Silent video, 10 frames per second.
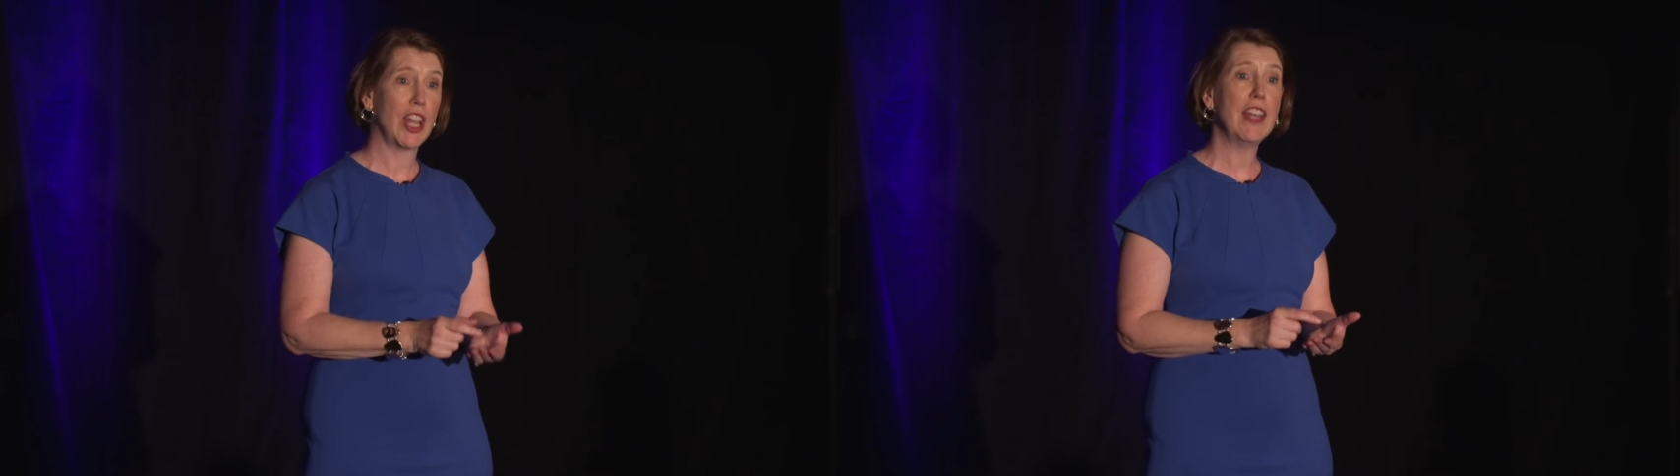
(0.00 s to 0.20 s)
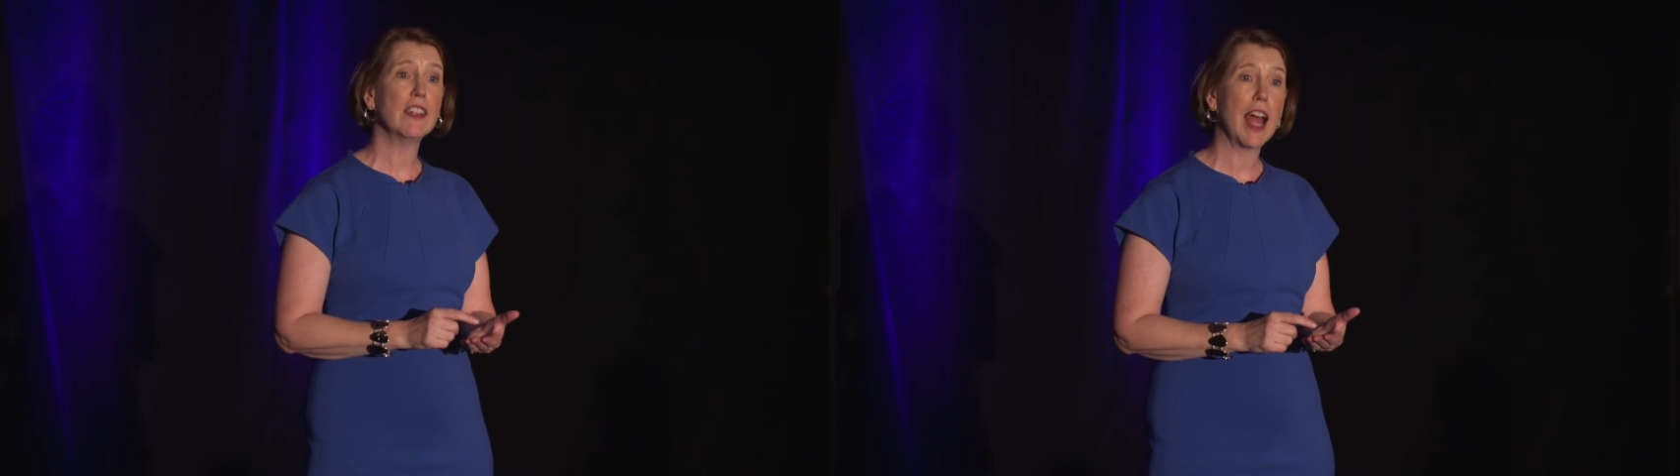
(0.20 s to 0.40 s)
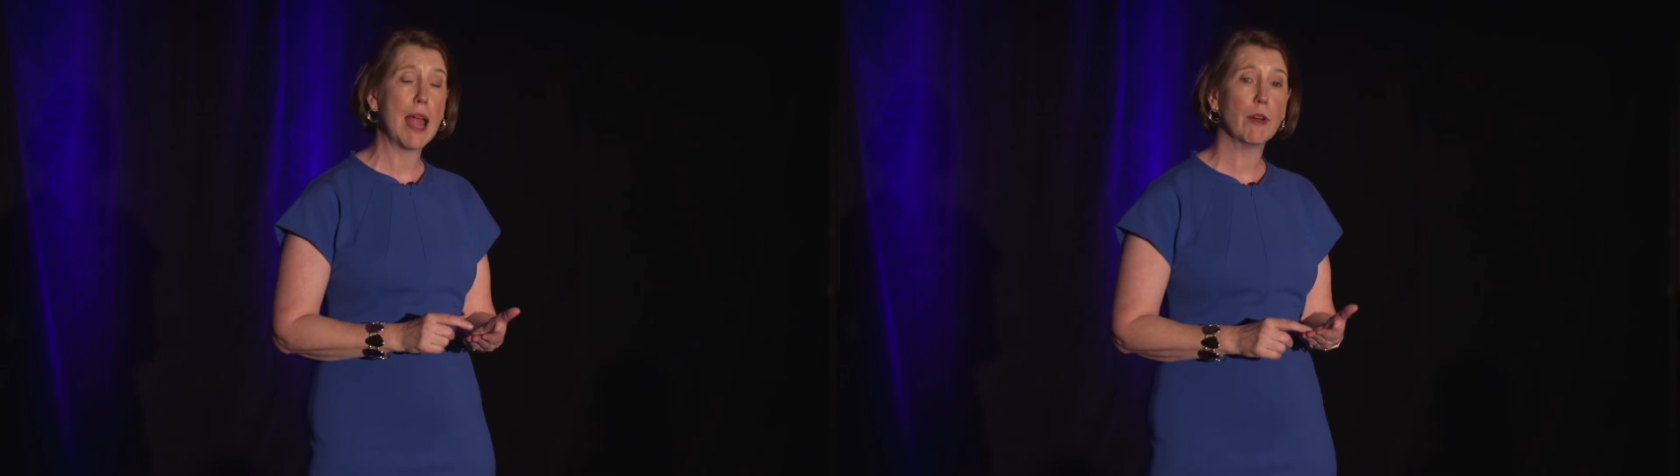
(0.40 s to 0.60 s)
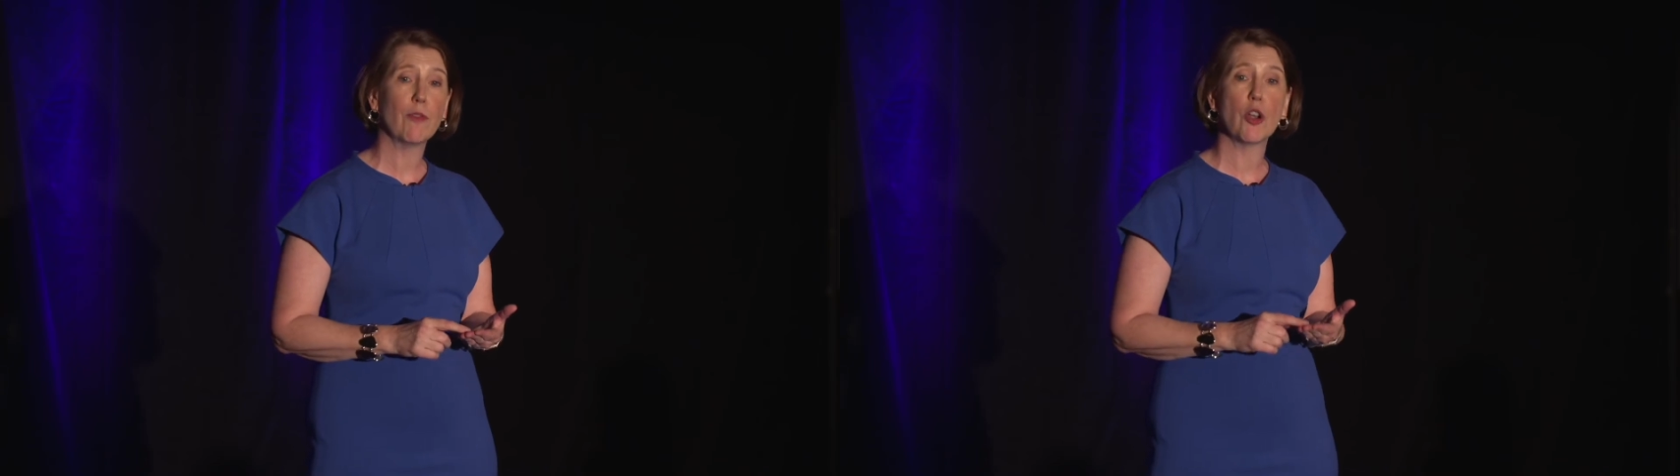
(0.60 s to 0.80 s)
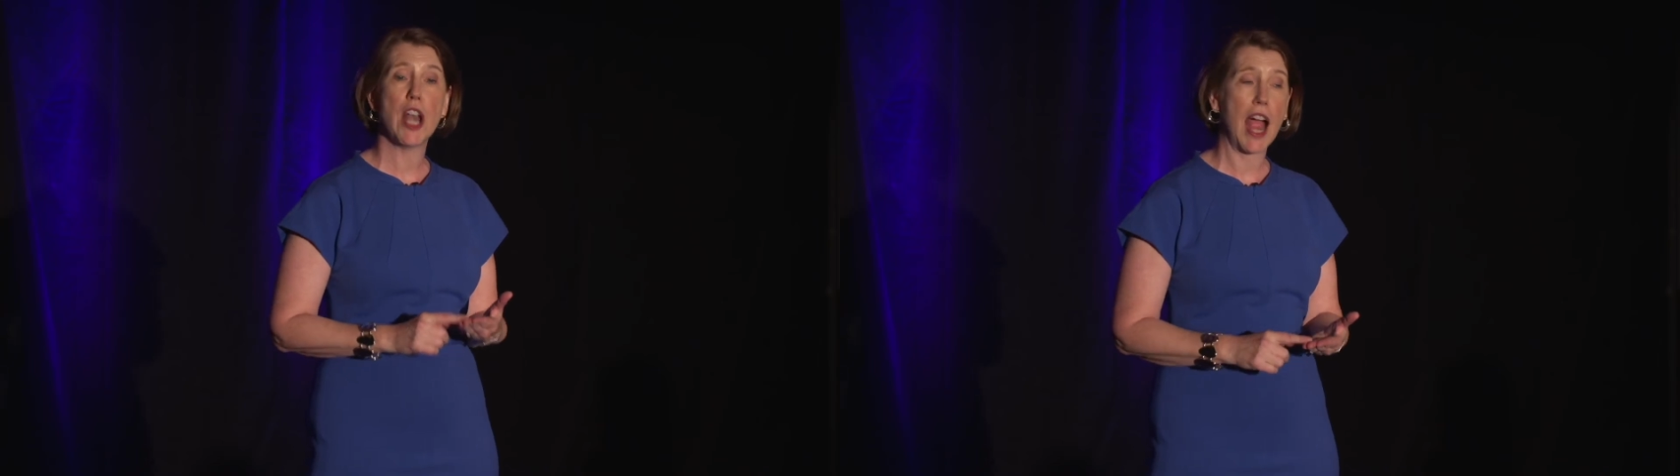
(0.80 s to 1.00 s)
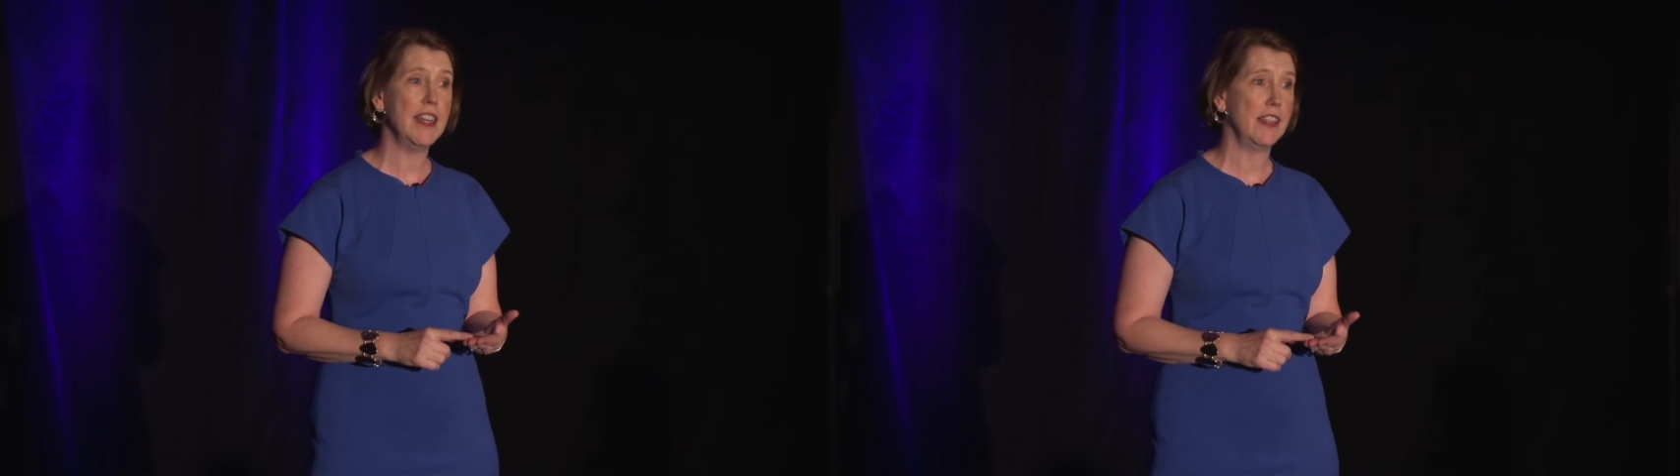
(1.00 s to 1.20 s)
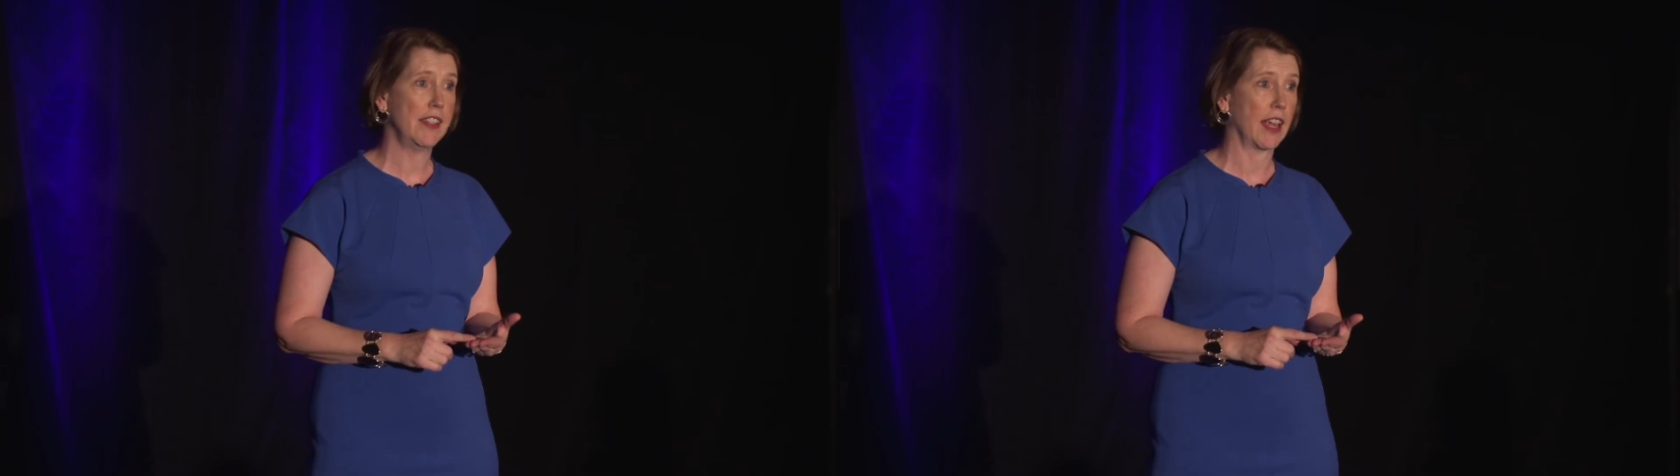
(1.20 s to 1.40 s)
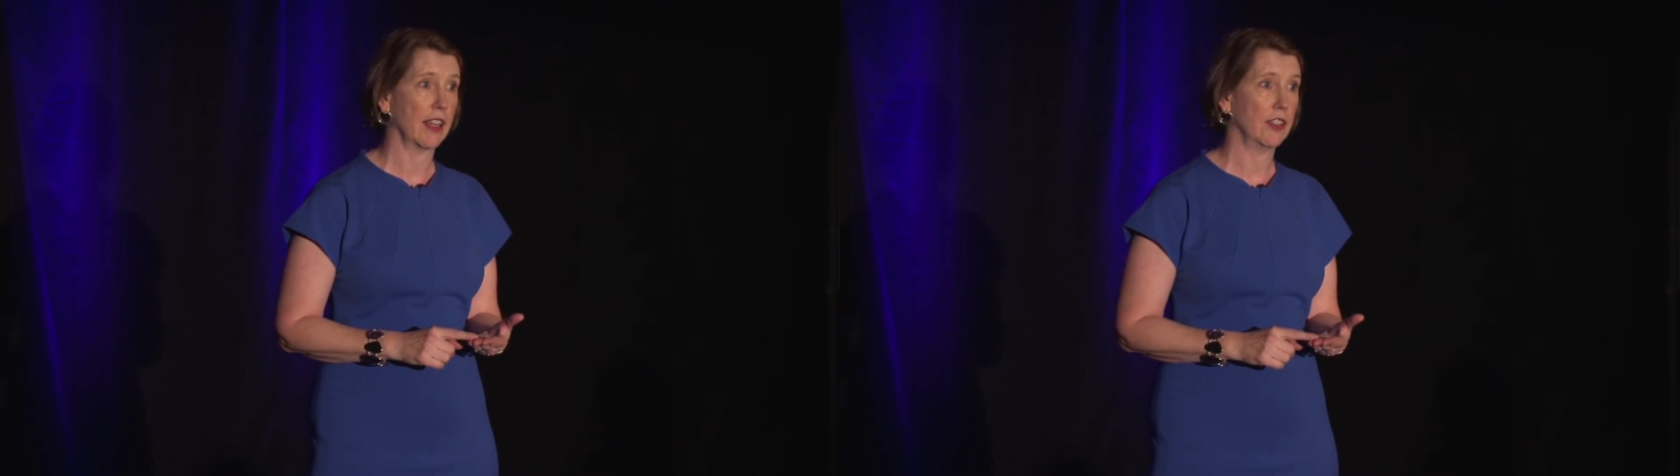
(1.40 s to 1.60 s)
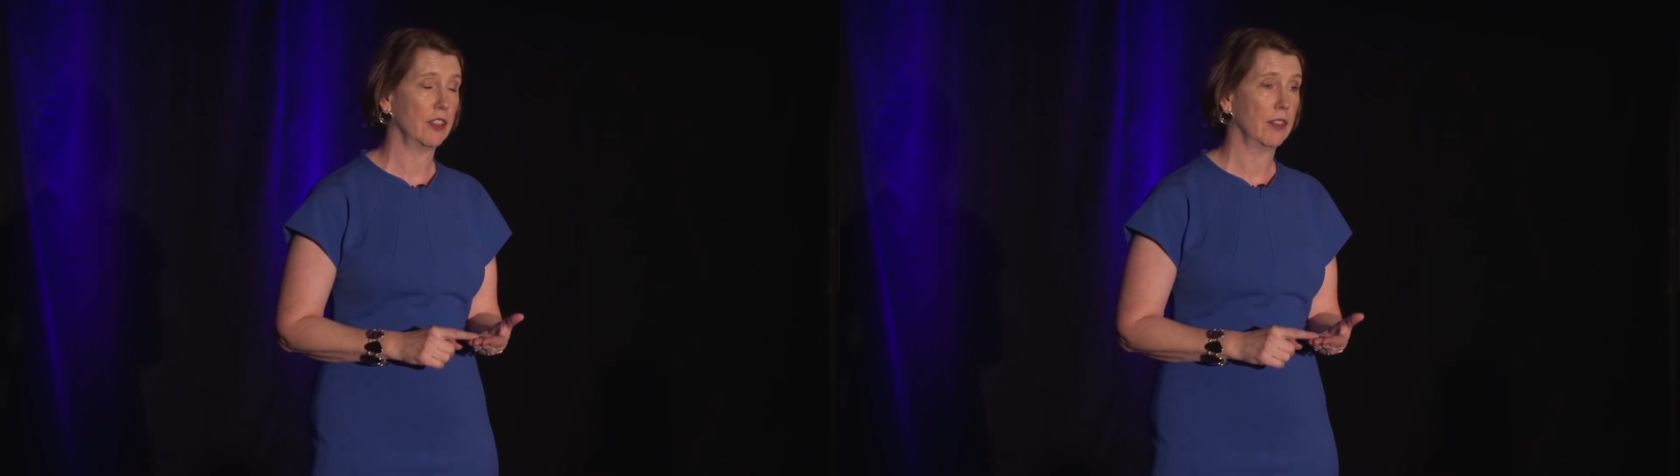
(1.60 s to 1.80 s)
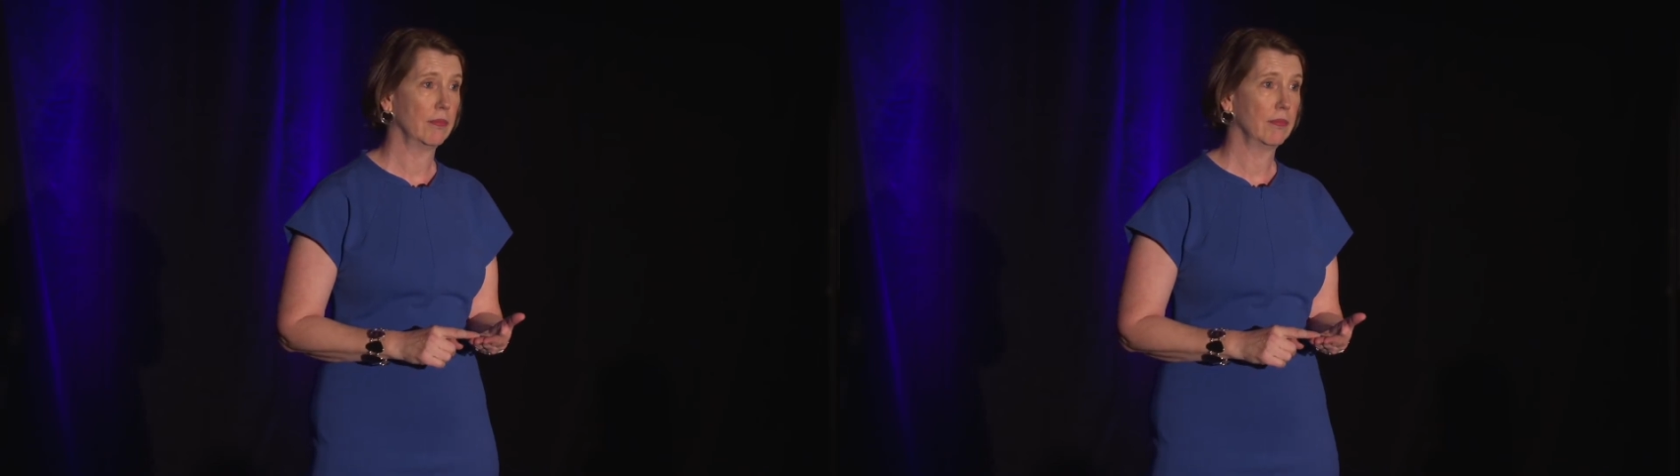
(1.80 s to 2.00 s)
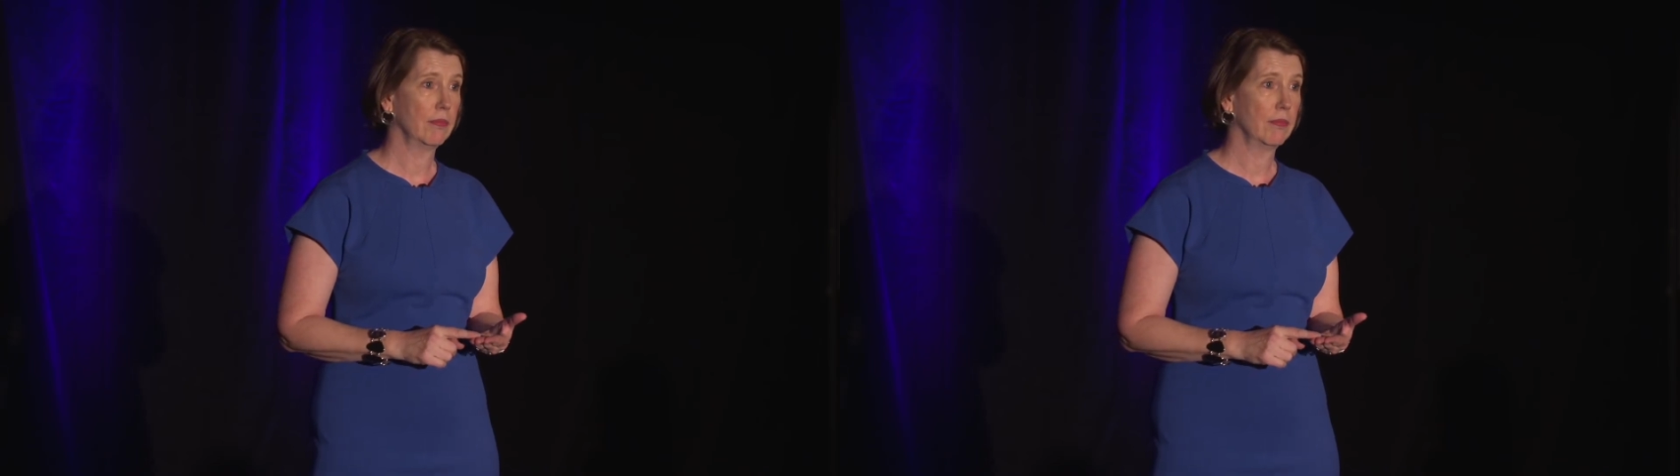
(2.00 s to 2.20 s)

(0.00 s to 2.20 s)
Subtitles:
set a timer for 90 seconds.